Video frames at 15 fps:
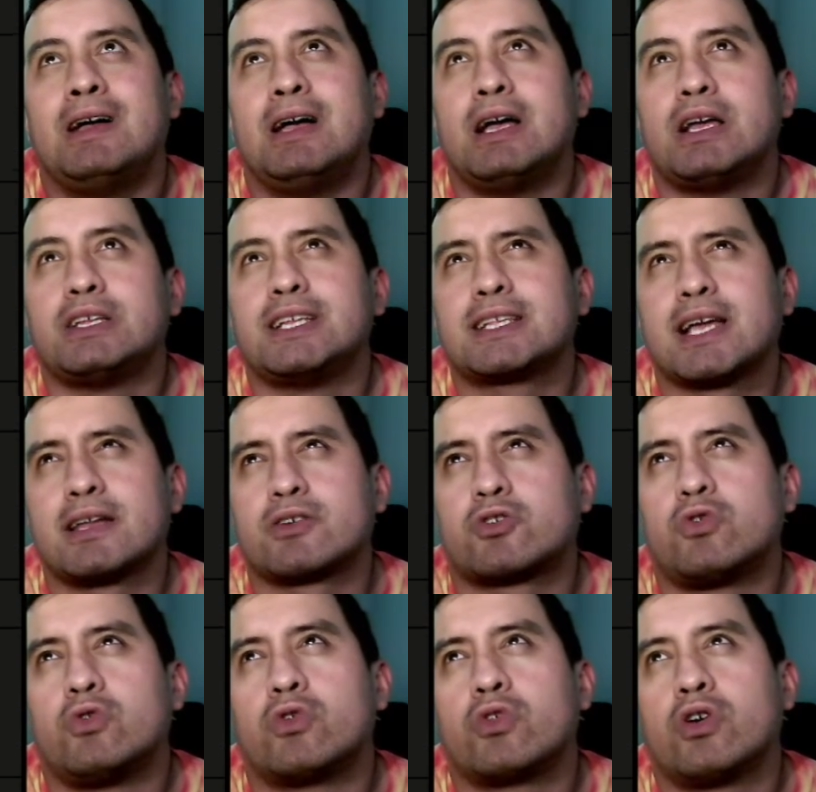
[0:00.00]
She's kind of
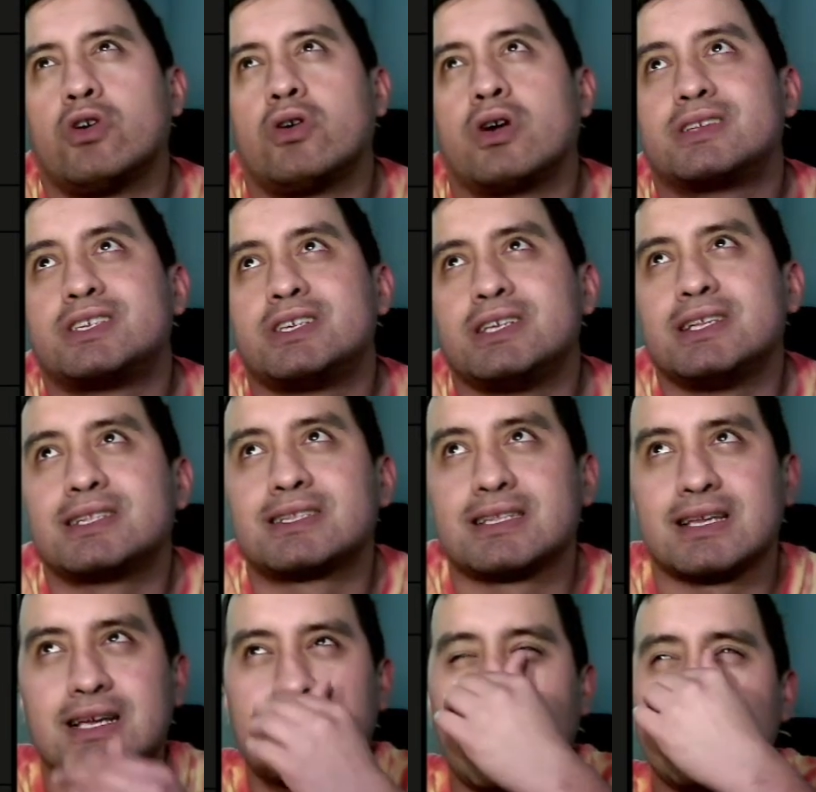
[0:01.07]
cool though. She's
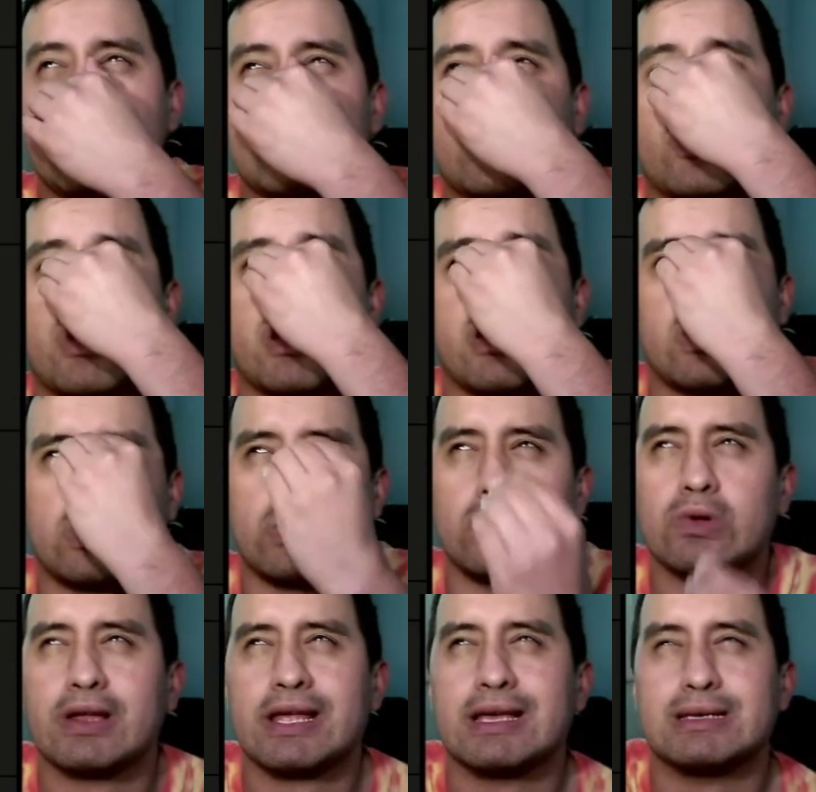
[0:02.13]
kind of
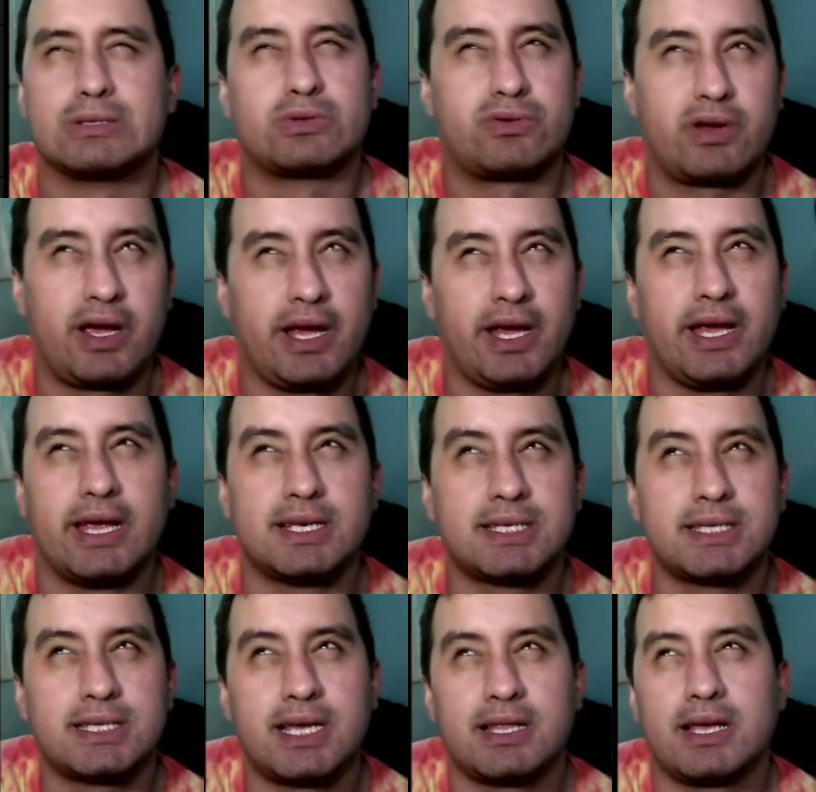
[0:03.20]
clueless, right? Isn't
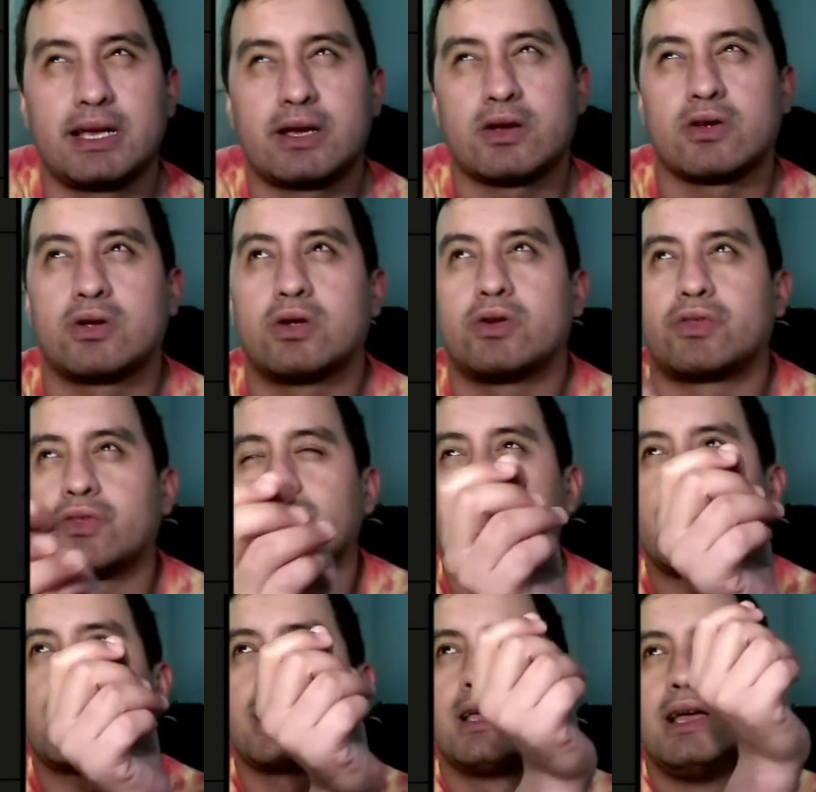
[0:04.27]
that like her
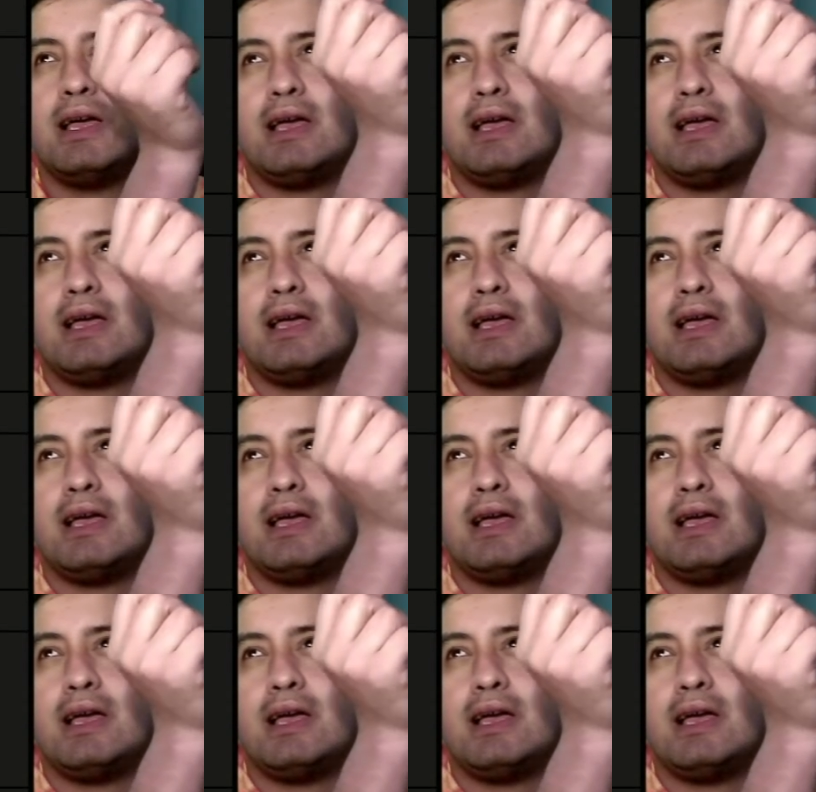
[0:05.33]
thing?